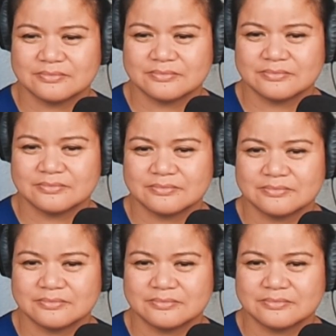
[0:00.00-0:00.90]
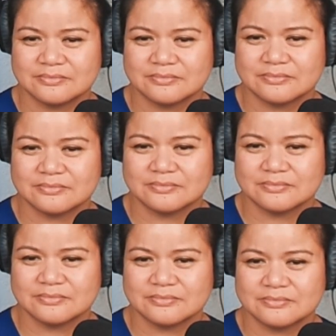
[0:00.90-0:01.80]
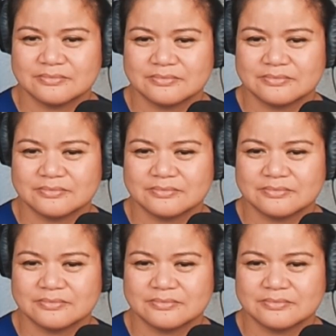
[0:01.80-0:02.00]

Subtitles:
[no speech]